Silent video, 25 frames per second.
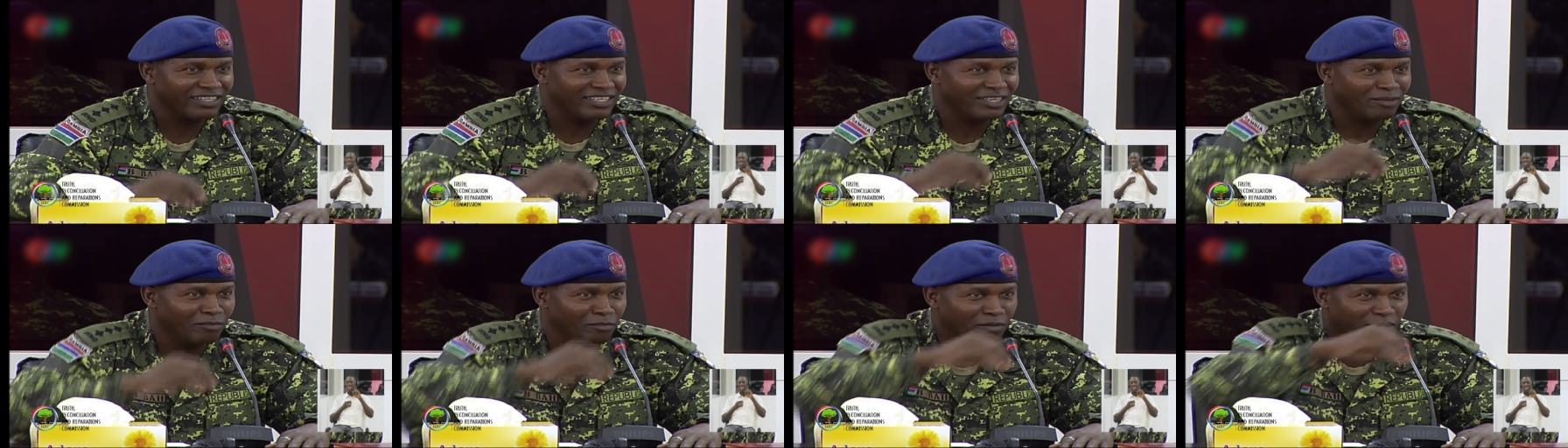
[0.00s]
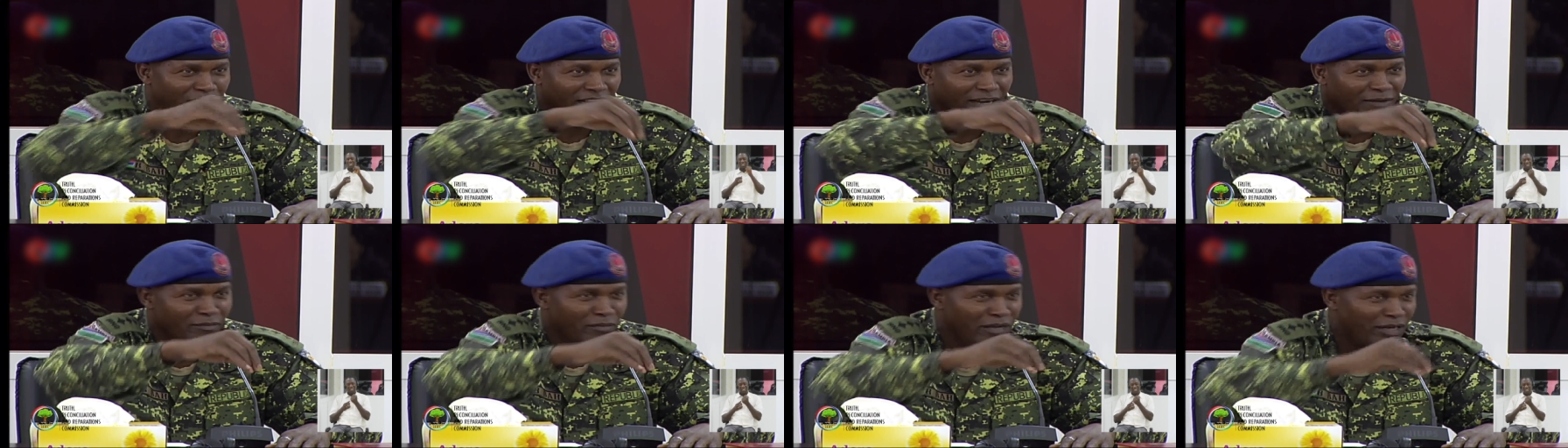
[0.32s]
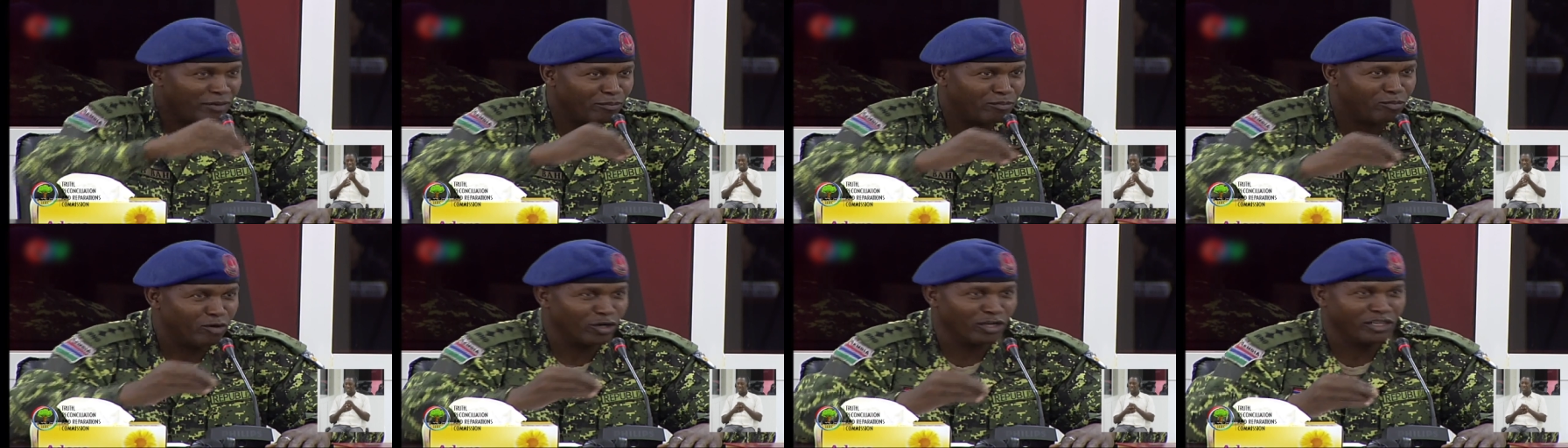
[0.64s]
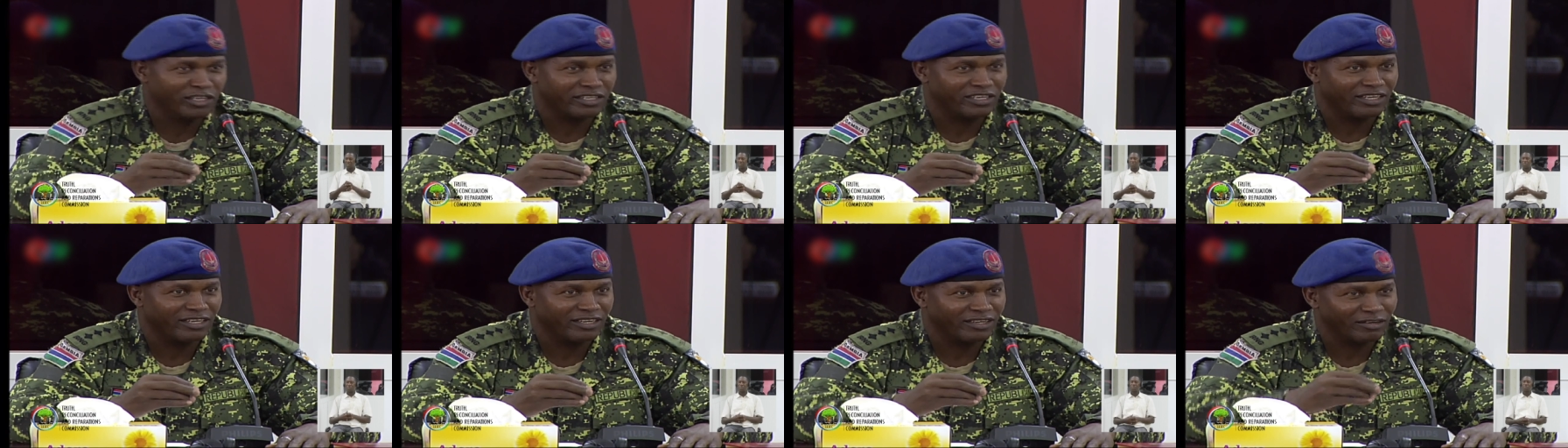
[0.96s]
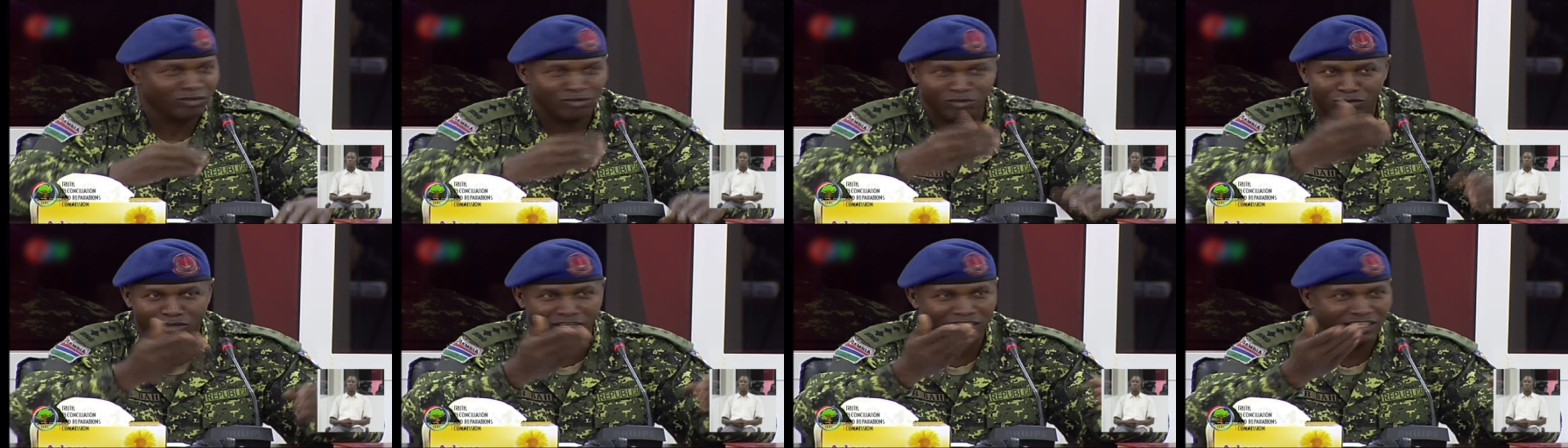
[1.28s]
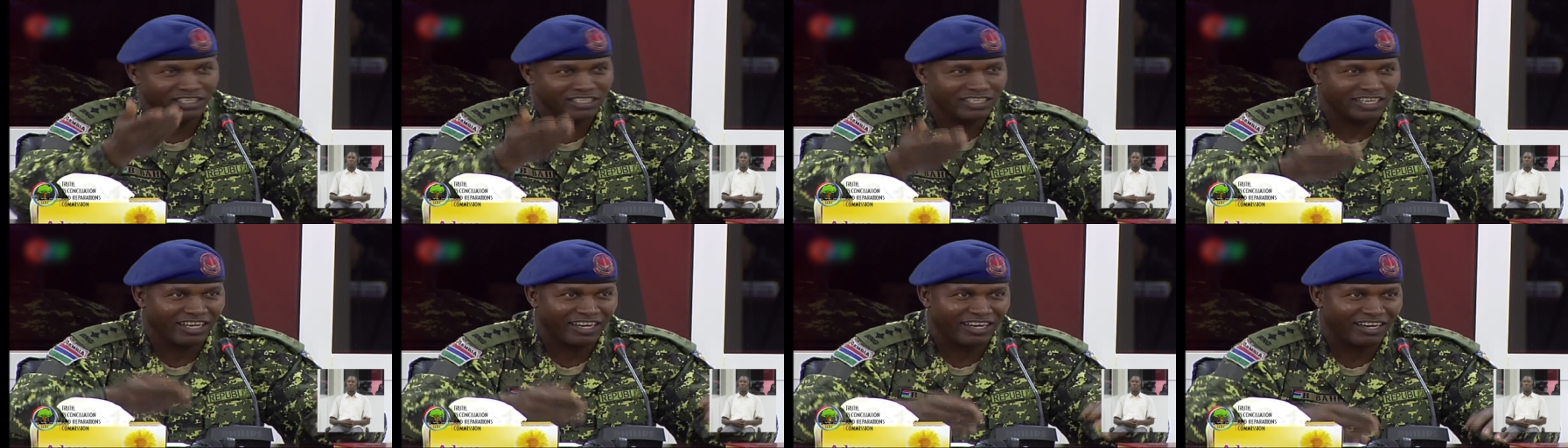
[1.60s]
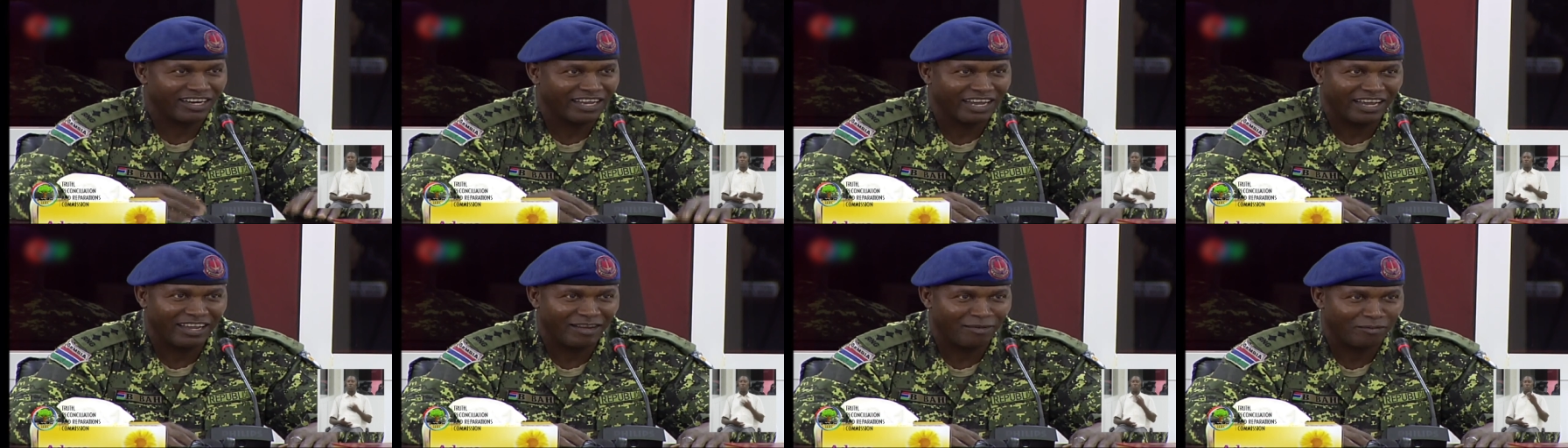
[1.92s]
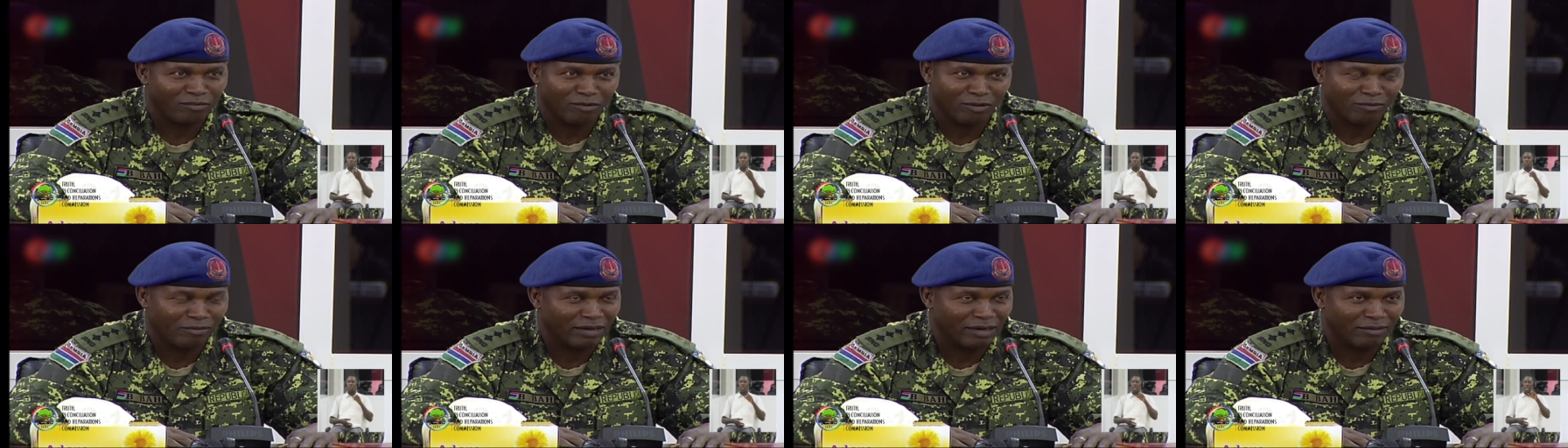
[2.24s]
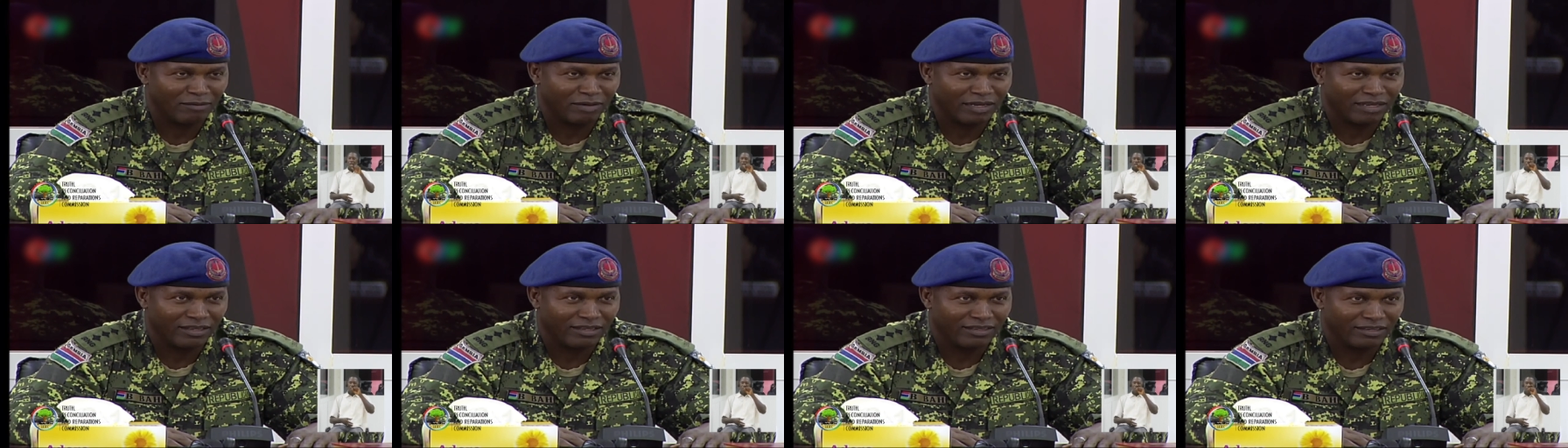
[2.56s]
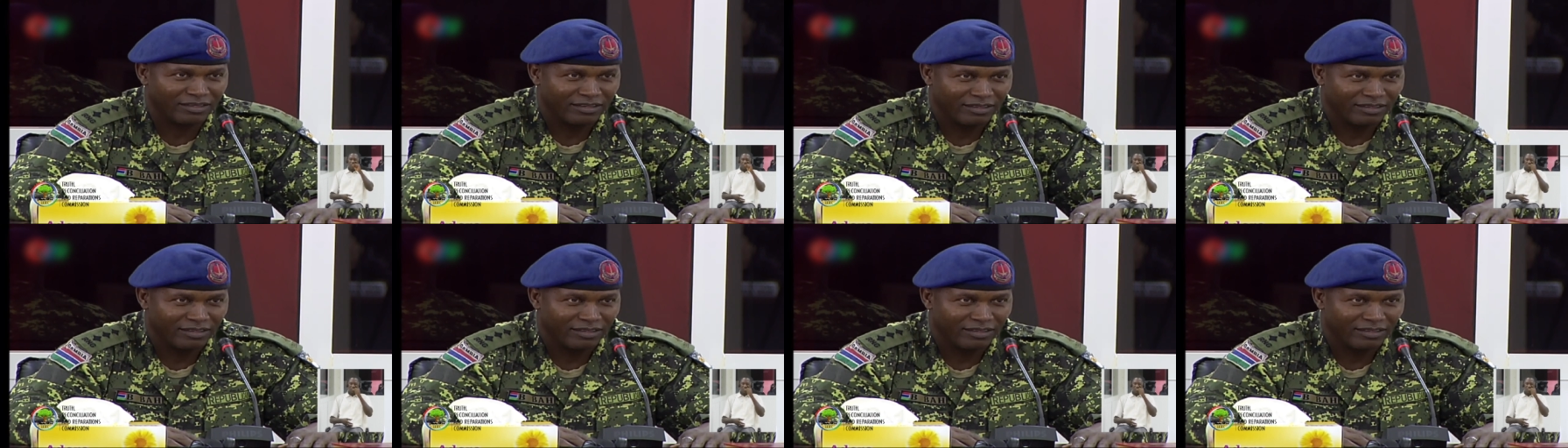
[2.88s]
the bread been poisoned to eat it and die? Probably.